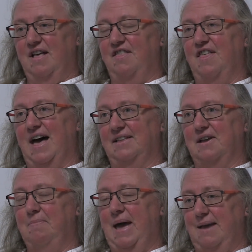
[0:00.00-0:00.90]
than
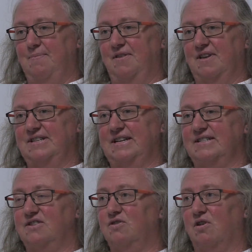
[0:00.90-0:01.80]
a paper that
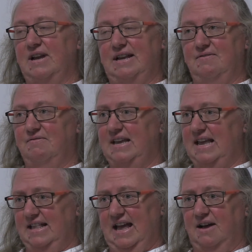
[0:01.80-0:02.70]
is not in the
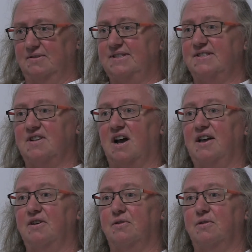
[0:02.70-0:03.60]
in-house
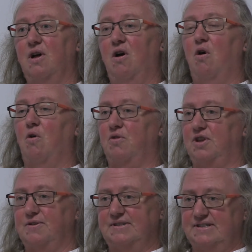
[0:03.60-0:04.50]
style or
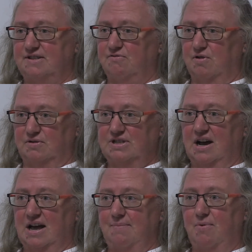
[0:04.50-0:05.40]
uses the wrong
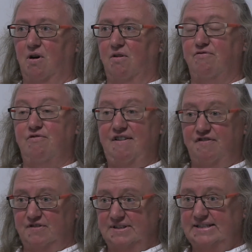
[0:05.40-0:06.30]
type of
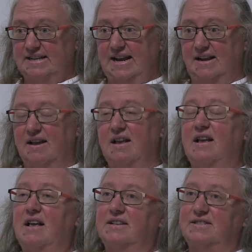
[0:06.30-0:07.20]
referencing.
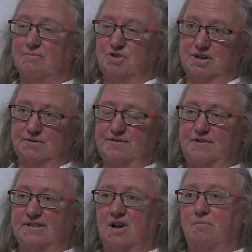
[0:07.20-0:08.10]
Some journals, for
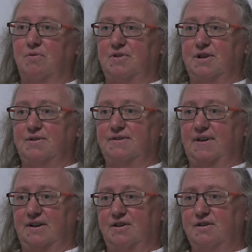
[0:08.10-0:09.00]
example, use
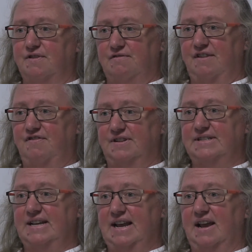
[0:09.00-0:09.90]
Vancouver
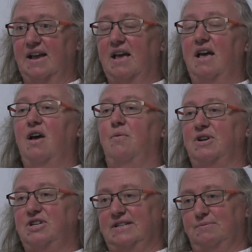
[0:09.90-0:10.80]
referencing,
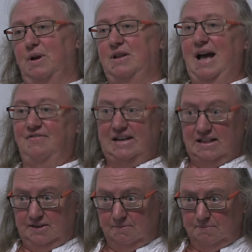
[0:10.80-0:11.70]
which is when you have the
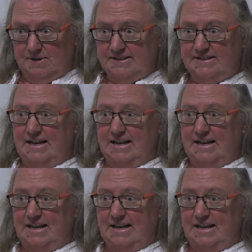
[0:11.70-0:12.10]
little numbers